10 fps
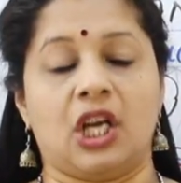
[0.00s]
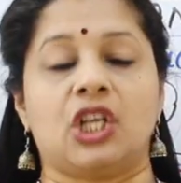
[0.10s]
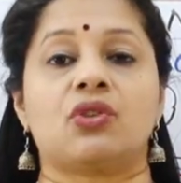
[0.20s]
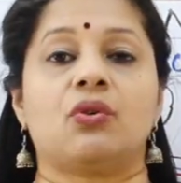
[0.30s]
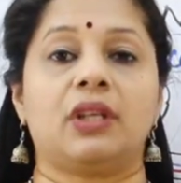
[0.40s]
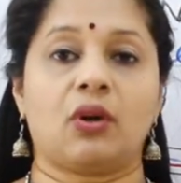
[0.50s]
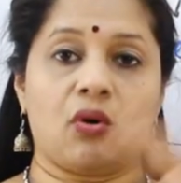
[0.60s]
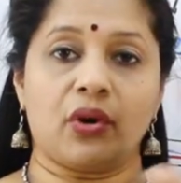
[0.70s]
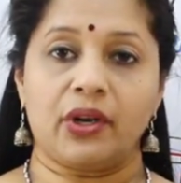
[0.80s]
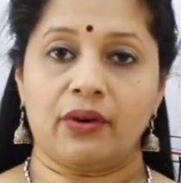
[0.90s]
So the
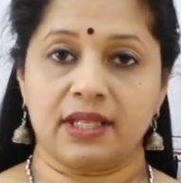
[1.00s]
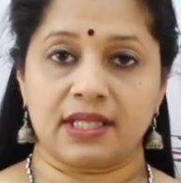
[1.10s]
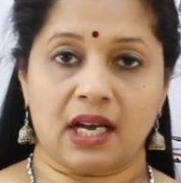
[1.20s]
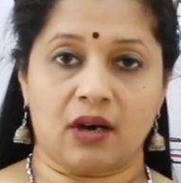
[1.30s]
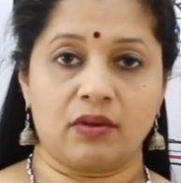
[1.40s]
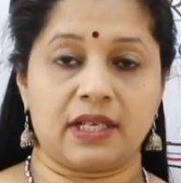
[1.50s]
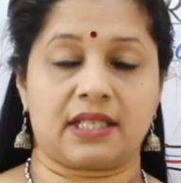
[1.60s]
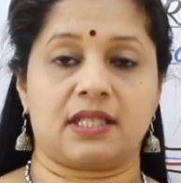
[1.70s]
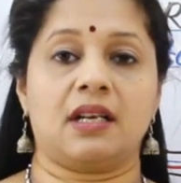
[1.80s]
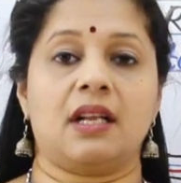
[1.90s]
chorion is an
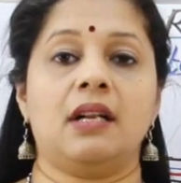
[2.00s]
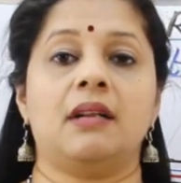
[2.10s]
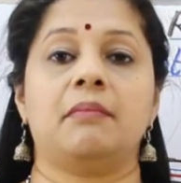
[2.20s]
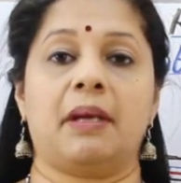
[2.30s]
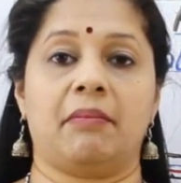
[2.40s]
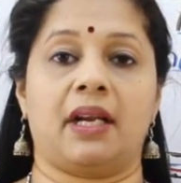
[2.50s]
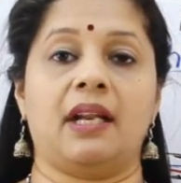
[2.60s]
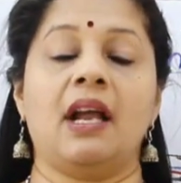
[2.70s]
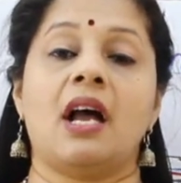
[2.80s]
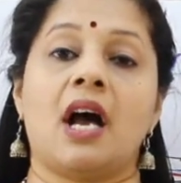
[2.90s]
external
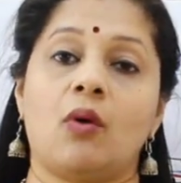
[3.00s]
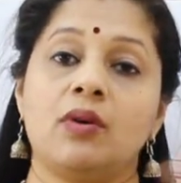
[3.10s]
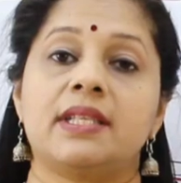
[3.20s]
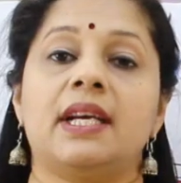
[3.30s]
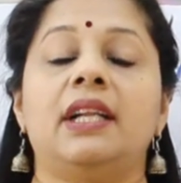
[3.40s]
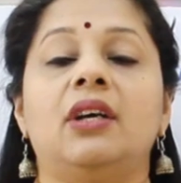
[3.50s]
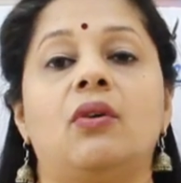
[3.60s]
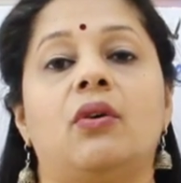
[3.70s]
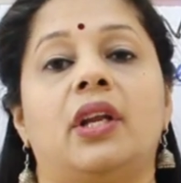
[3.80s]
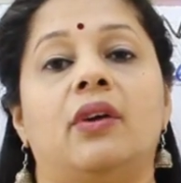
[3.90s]
membrane. Outside the
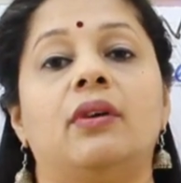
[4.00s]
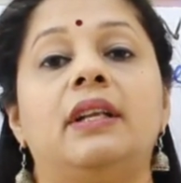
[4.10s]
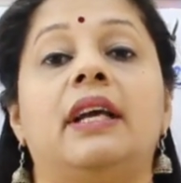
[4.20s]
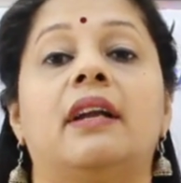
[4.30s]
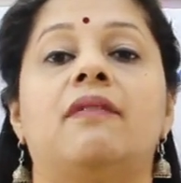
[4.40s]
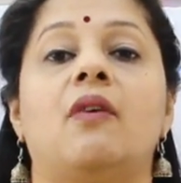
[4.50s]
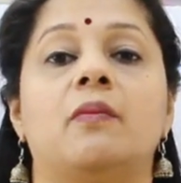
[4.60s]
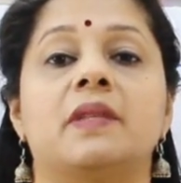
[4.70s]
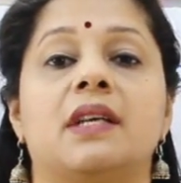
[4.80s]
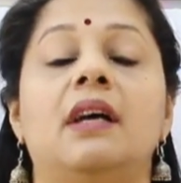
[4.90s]
chorion, there
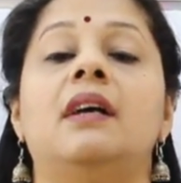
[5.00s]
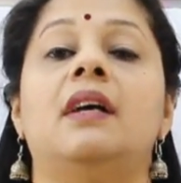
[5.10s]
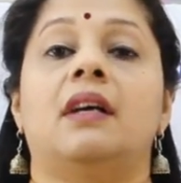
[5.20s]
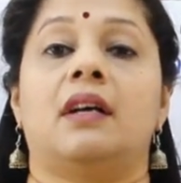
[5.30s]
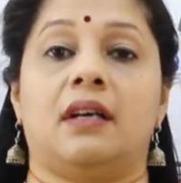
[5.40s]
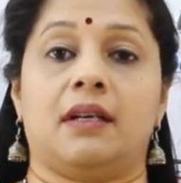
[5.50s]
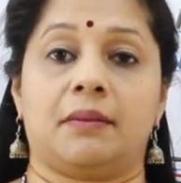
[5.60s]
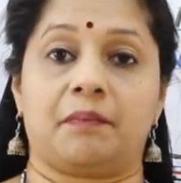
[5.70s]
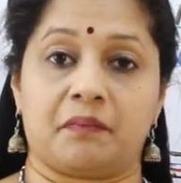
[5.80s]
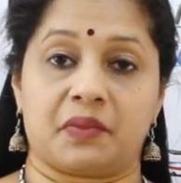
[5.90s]
forms a
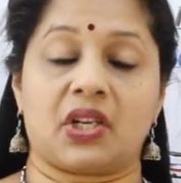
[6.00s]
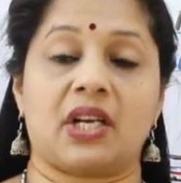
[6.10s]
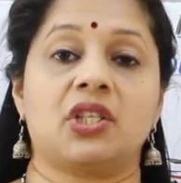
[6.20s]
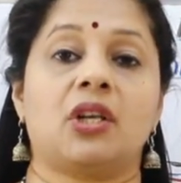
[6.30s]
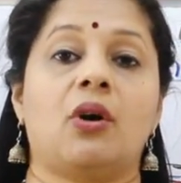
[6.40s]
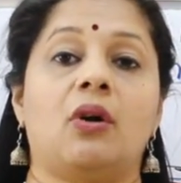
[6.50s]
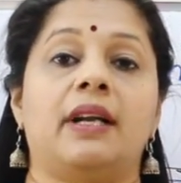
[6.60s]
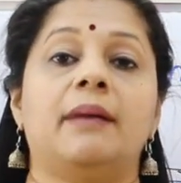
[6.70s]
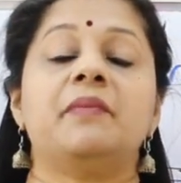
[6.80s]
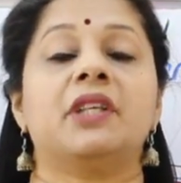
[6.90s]
structure called
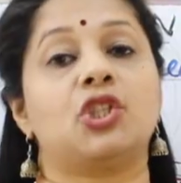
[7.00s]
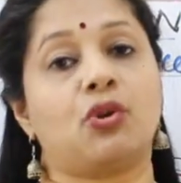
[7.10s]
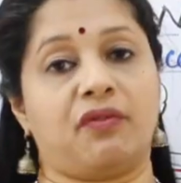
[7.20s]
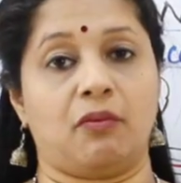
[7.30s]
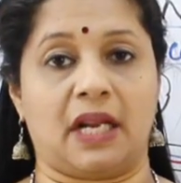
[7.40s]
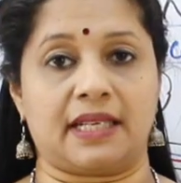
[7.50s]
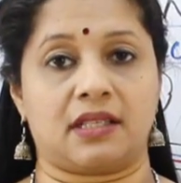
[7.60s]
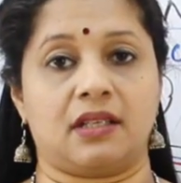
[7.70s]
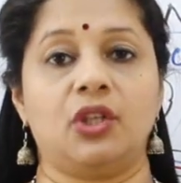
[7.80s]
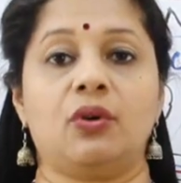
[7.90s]
a
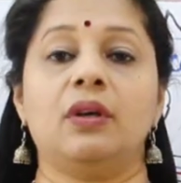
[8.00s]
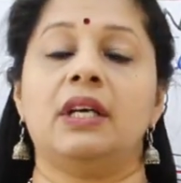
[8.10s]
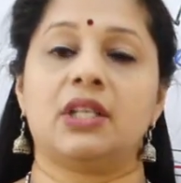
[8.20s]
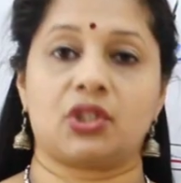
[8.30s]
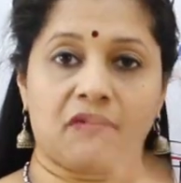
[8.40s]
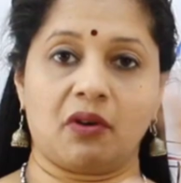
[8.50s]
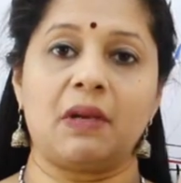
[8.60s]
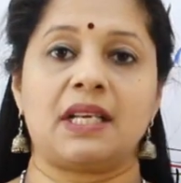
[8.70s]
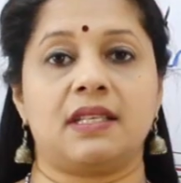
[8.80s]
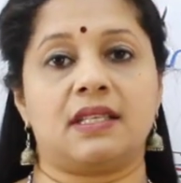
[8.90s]
trophoblast. You know,
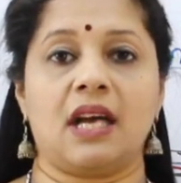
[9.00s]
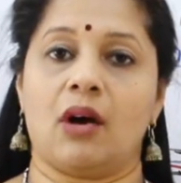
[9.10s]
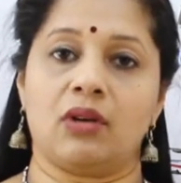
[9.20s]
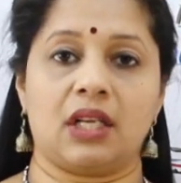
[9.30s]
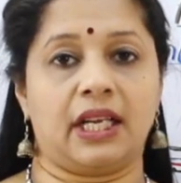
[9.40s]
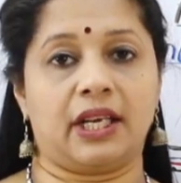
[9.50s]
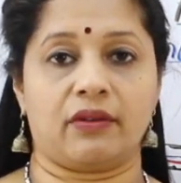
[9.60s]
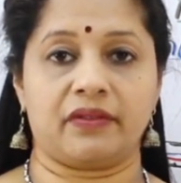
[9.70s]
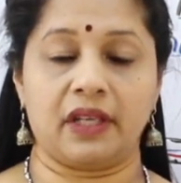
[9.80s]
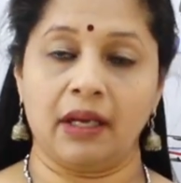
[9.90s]
trophoblast is the outer layer
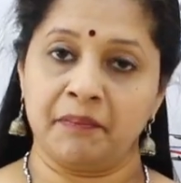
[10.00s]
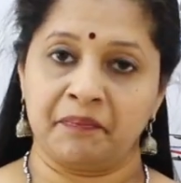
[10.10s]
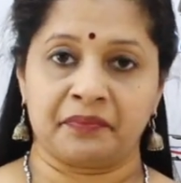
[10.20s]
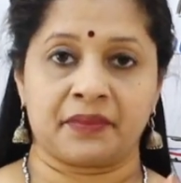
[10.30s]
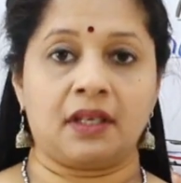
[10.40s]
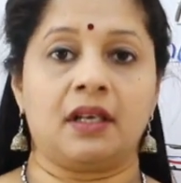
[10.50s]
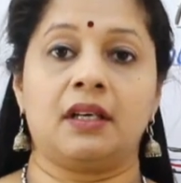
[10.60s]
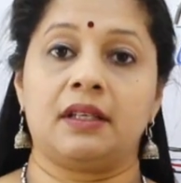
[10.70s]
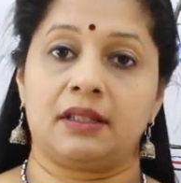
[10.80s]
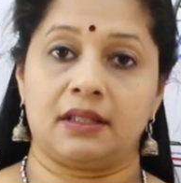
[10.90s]
of the
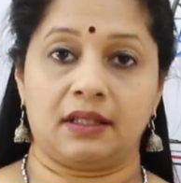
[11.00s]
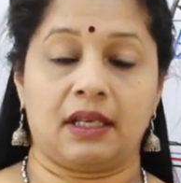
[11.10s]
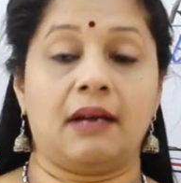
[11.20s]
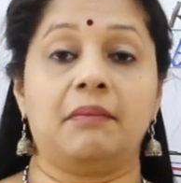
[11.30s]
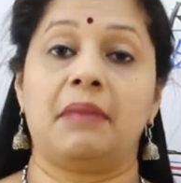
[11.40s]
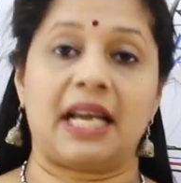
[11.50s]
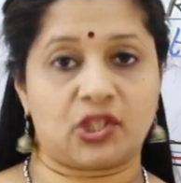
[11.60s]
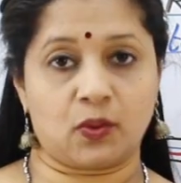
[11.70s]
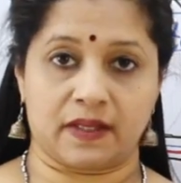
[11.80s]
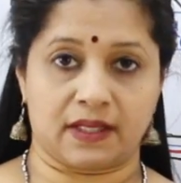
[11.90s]

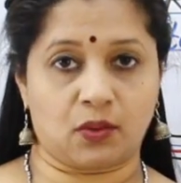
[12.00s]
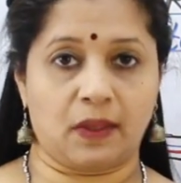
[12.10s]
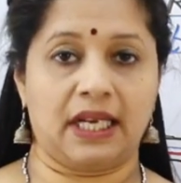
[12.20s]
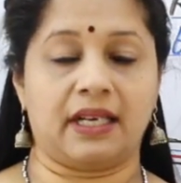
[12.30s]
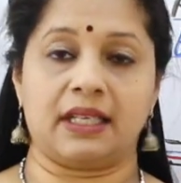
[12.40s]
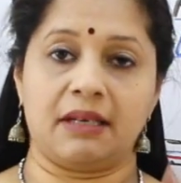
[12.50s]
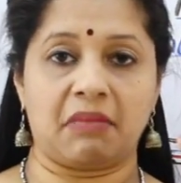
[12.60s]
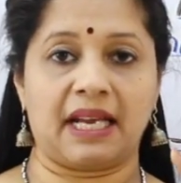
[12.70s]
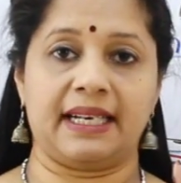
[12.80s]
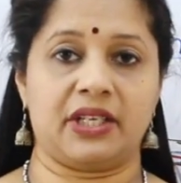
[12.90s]
blastocyst, we learn,
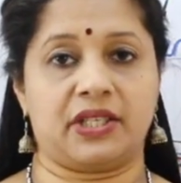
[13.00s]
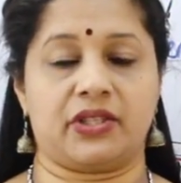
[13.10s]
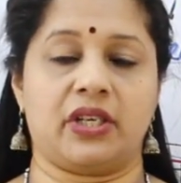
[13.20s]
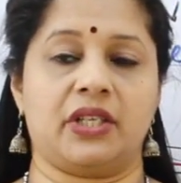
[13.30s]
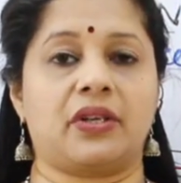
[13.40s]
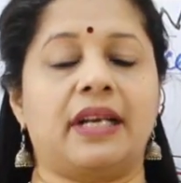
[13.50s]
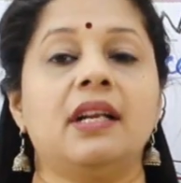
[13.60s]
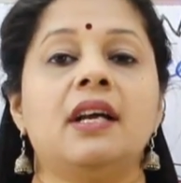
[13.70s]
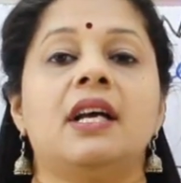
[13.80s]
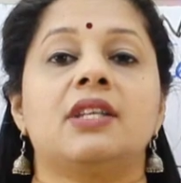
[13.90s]
implantation stage, right?
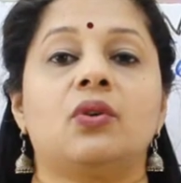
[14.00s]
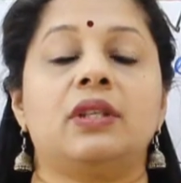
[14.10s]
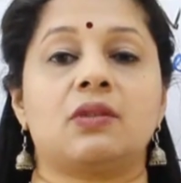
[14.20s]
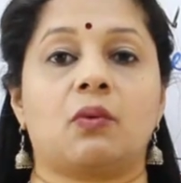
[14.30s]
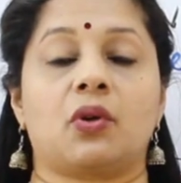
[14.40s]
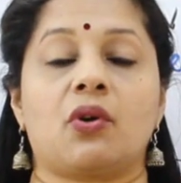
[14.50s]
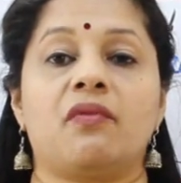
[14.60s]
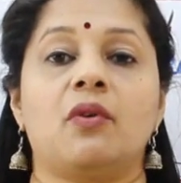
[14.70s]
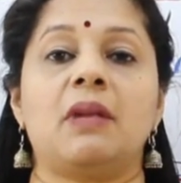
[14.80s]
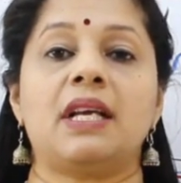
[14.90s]
So this
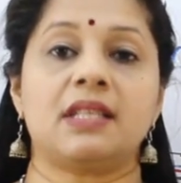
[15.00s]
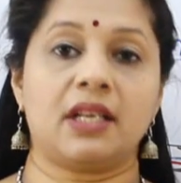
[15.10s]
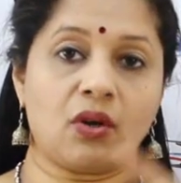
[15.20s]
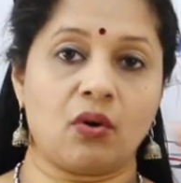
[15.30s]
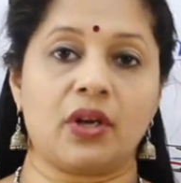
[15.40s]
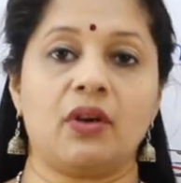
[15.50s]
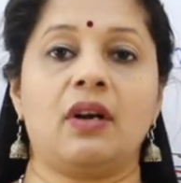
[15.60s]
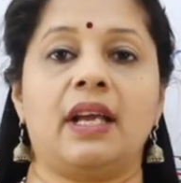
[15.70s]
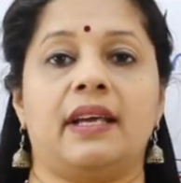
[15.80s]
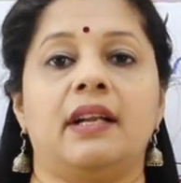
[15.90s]
trophoblast and chorion
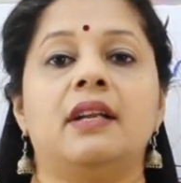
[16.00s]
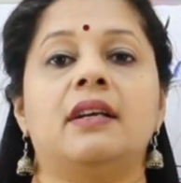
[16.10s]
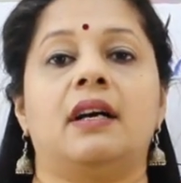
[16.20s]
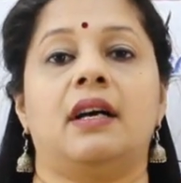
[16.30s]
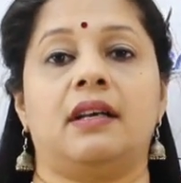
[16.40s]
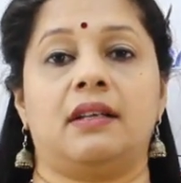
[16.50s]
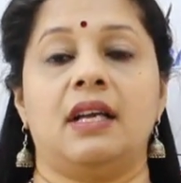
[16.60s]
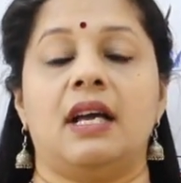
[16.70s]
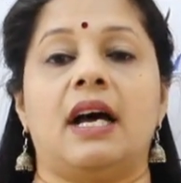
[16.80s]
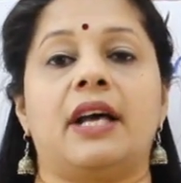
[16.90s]
layer
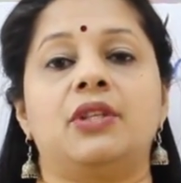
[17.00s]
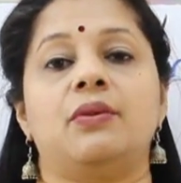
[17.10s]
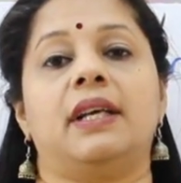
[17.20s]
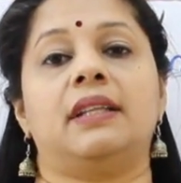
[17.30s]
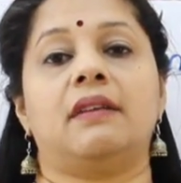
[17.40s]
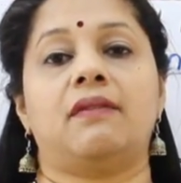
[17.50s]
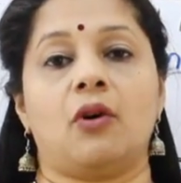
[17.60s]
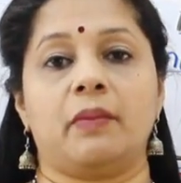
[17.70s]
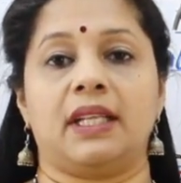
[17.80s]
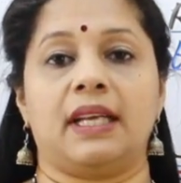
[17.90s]
are together
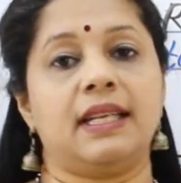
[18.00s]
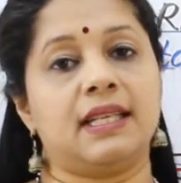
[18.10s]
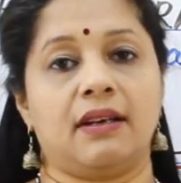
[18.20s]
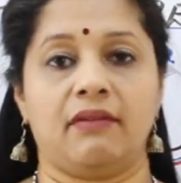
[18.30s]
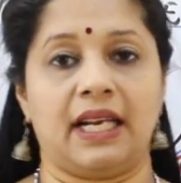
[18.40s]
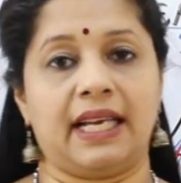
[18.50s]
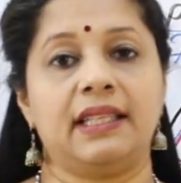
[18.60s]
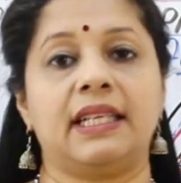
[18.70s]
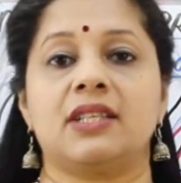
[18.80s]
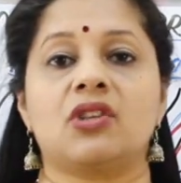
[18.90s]
forming that villi,
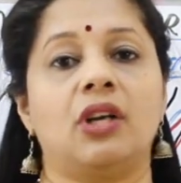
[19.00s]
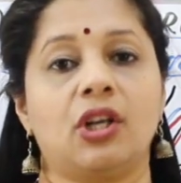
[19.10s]
that is called